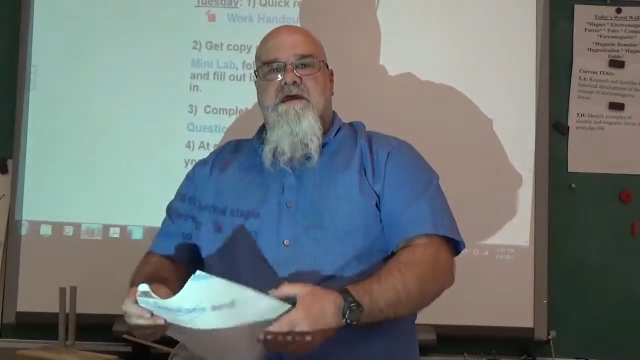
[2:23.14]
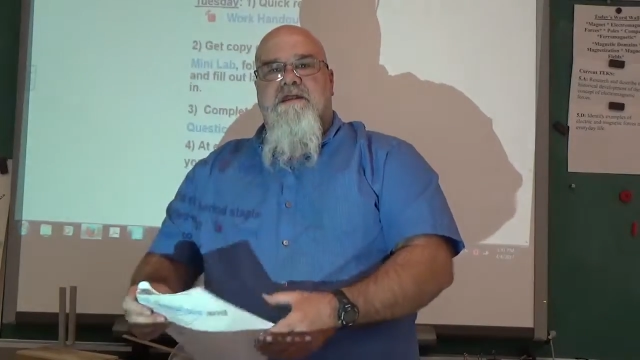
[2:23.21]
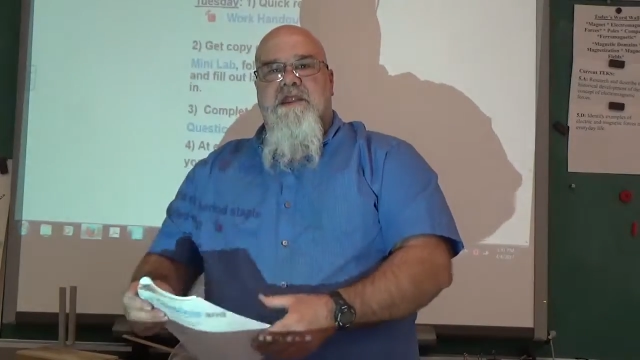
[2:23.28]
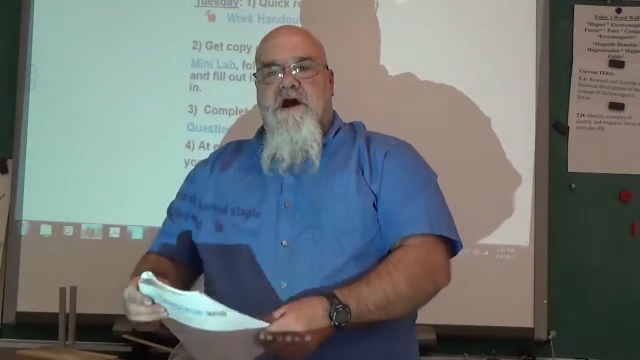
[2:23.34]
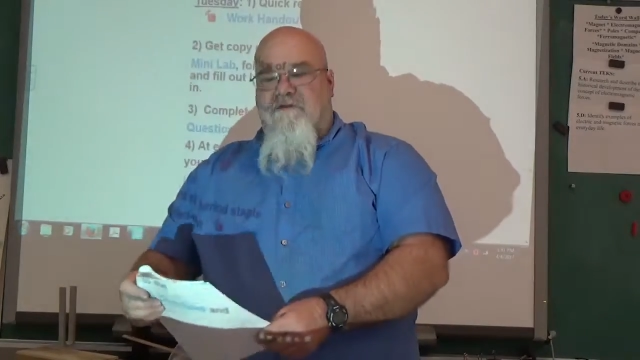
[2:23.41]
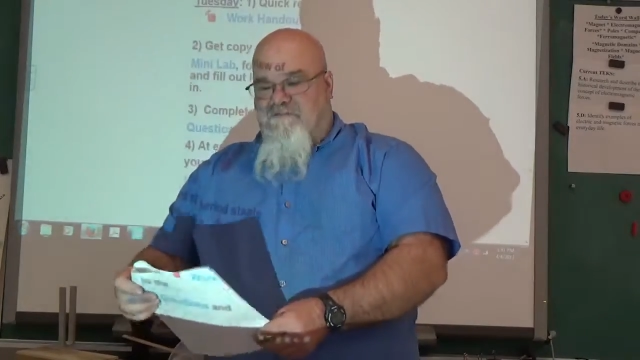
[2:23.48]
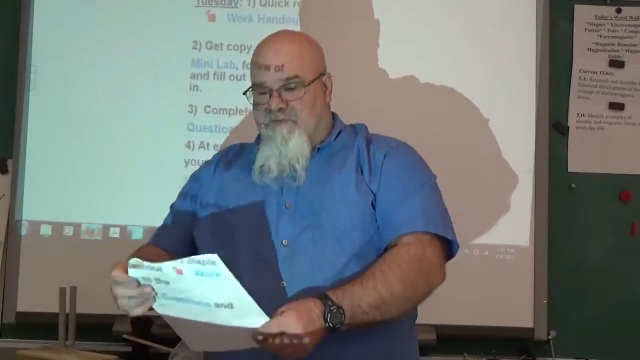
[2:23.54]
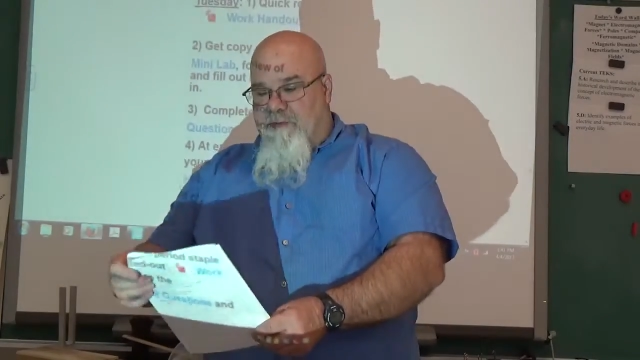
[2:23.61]

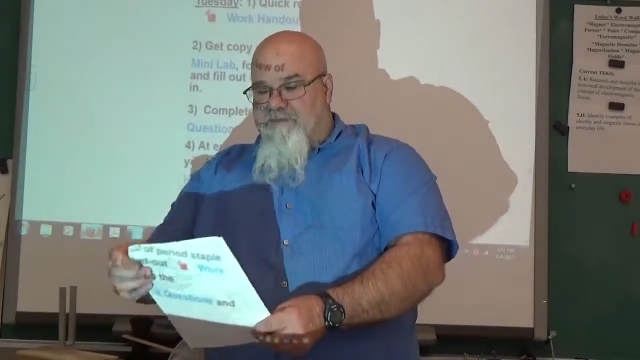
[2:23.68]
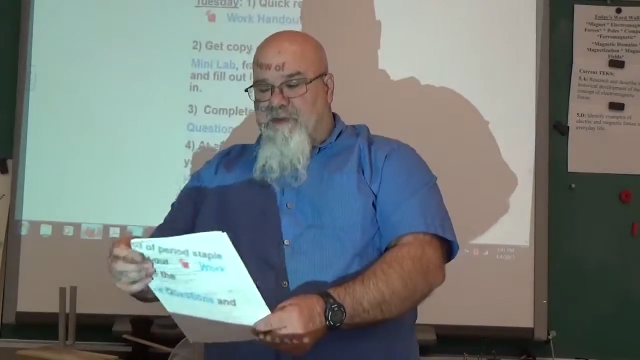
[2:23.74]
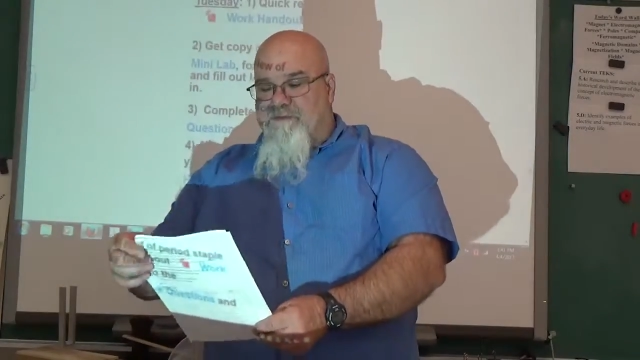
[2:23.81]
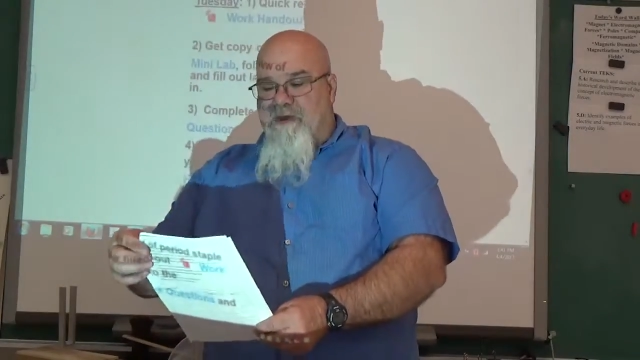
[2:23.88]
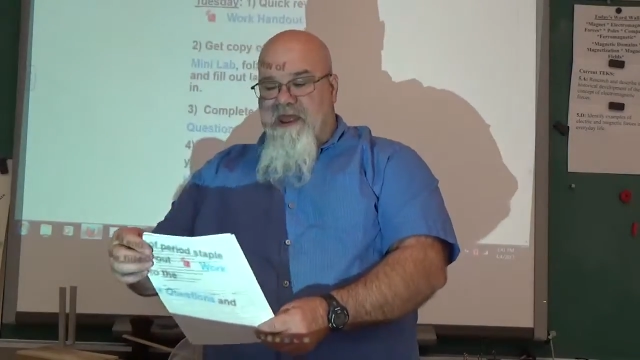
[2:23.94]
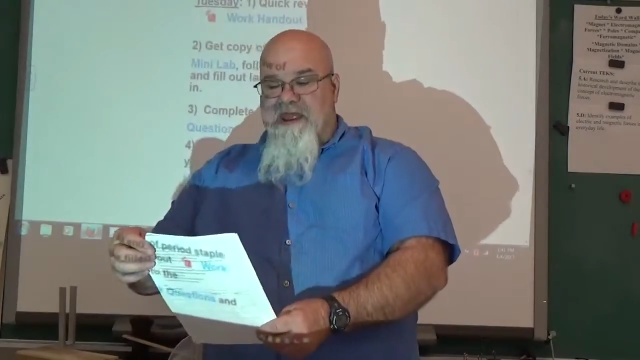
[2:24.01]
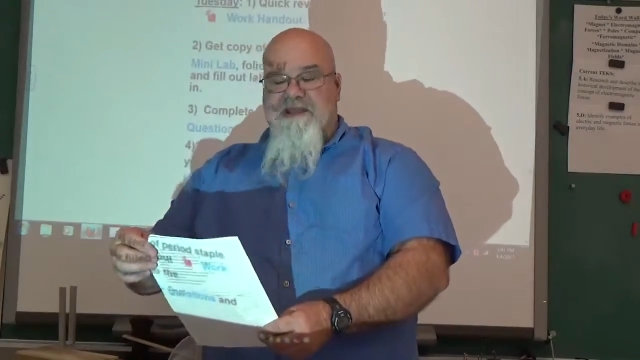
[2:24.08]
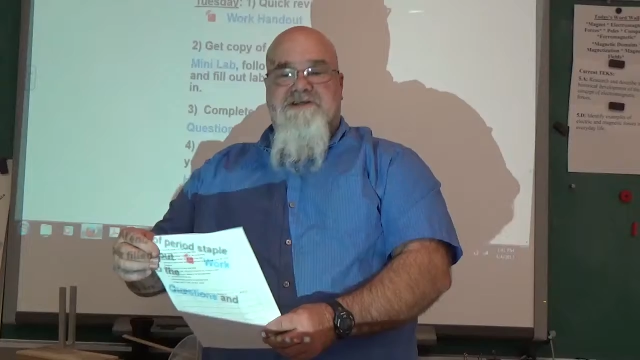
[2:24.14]
Now flip the
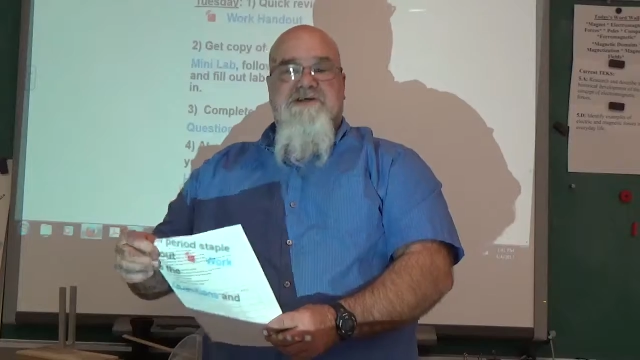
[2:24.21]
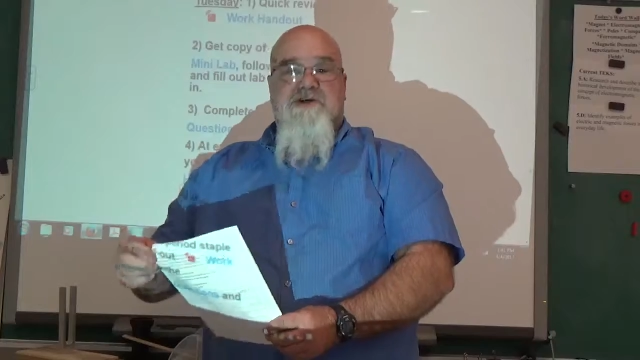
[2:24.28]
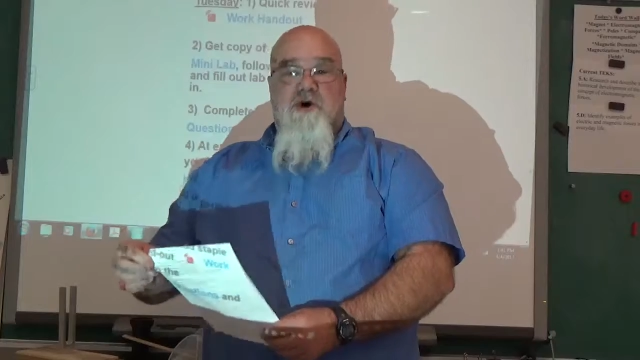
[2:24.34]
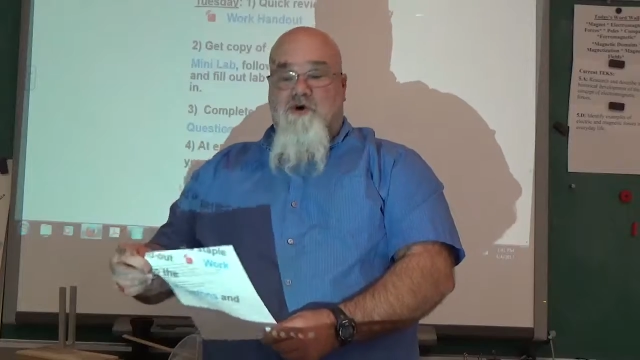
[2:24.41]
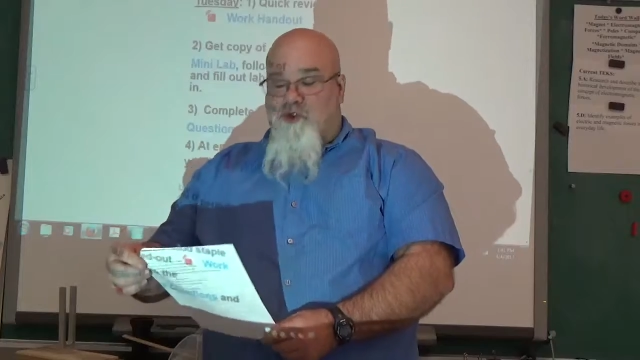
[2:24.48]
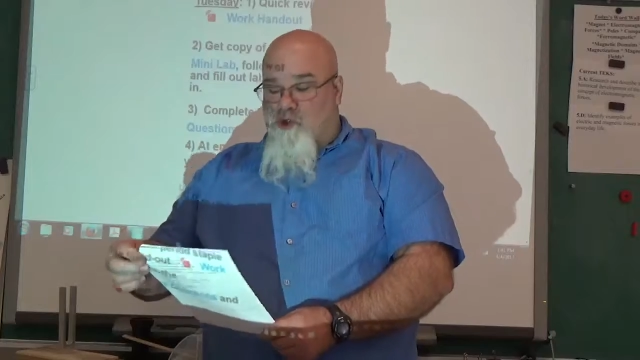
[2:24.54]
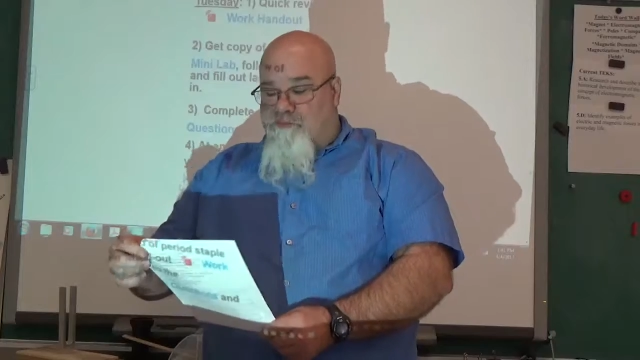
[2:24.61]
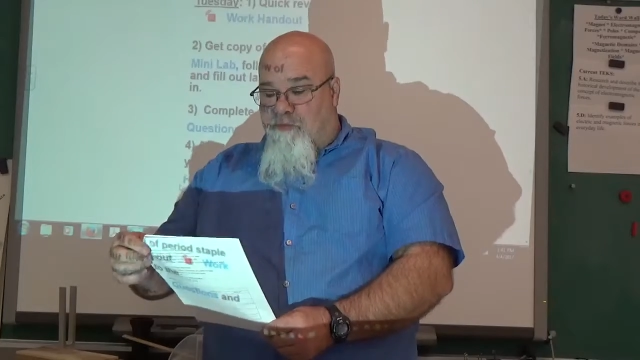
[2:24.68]
page and go
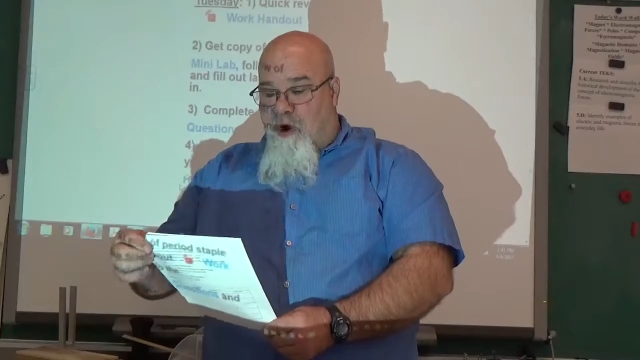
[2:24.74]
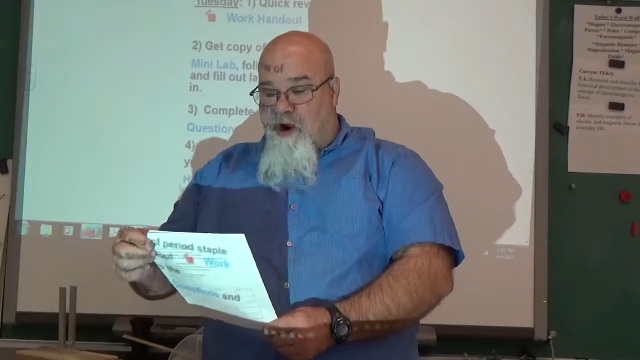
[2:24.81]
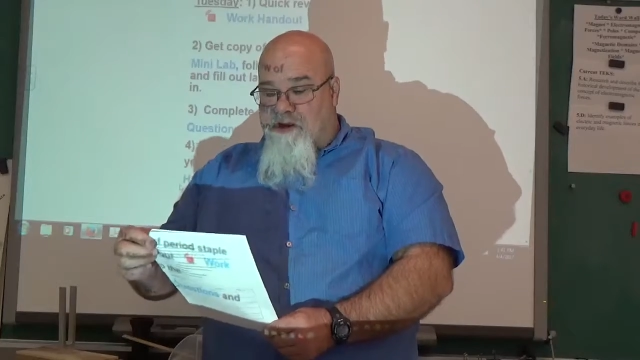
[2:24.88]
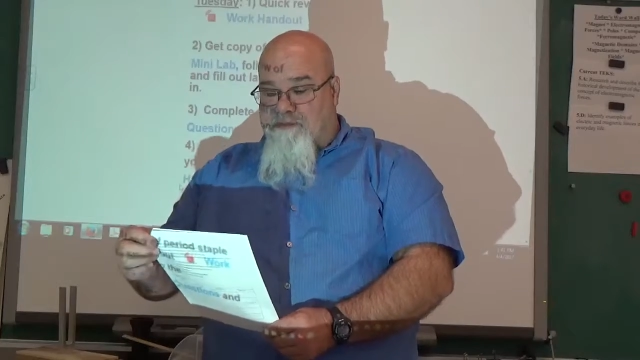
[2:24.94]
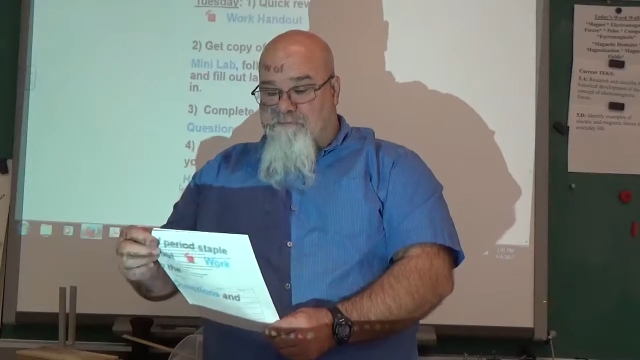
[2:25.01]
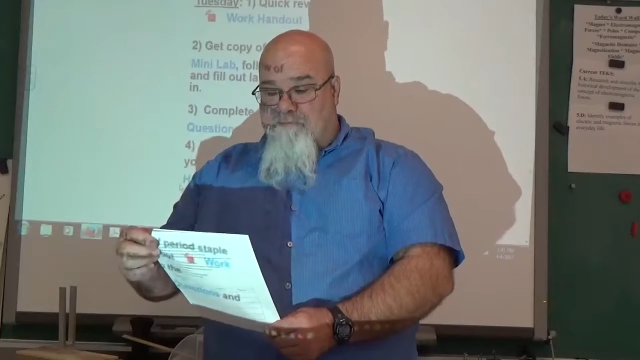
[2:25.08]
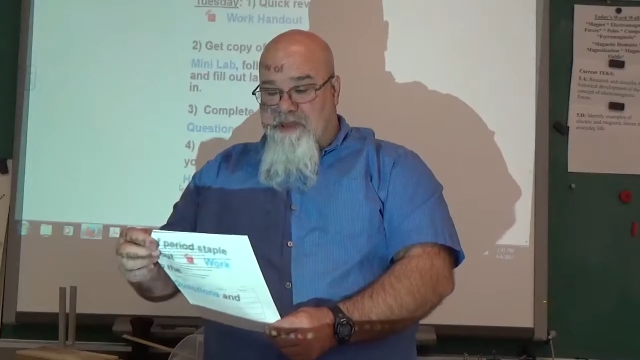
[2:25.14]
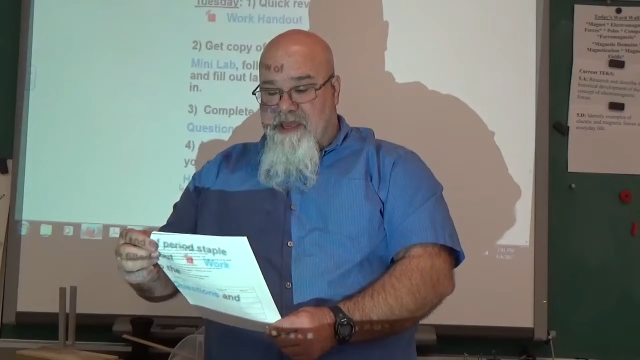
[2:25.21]
to
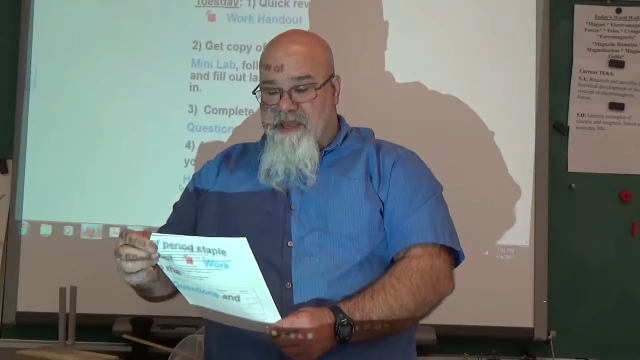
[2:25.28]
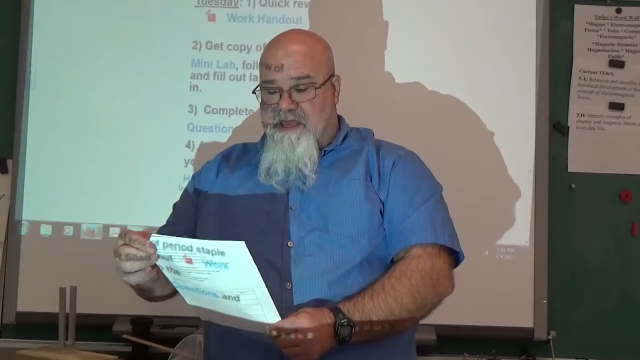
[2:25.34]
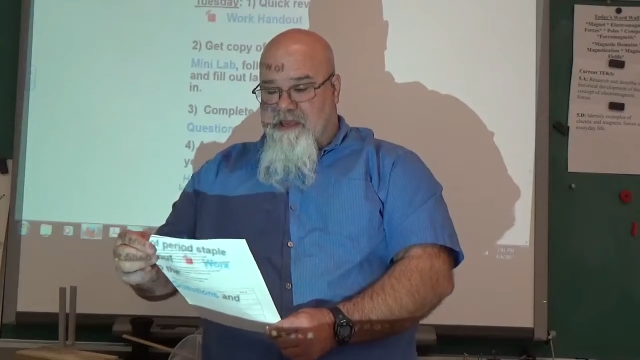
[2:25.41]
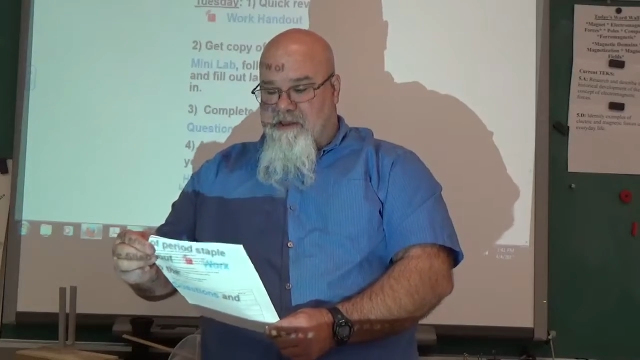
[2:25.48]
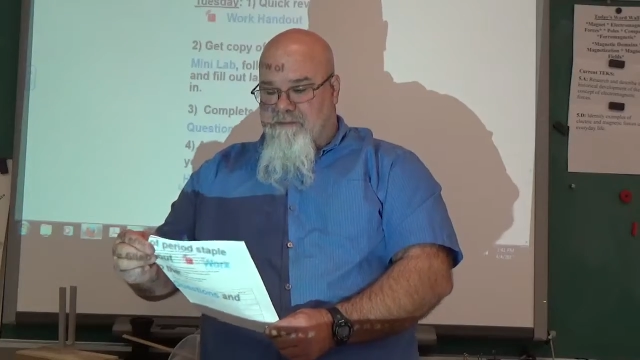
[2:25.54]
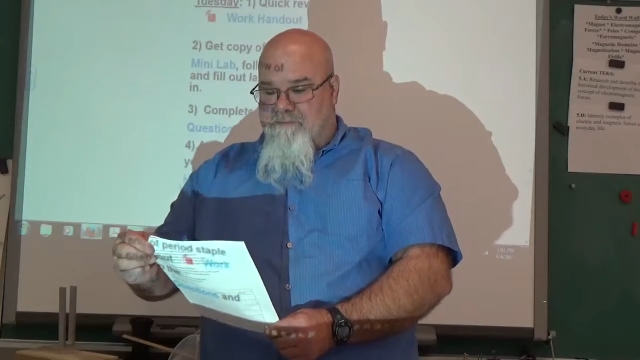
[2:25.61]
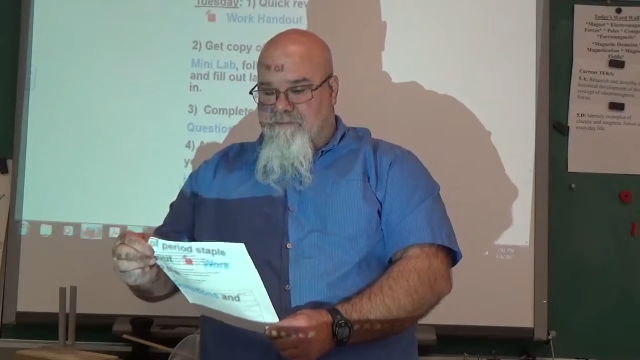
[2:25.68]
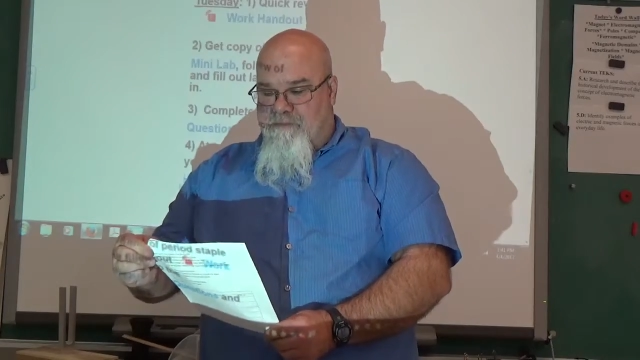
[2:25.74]
part B.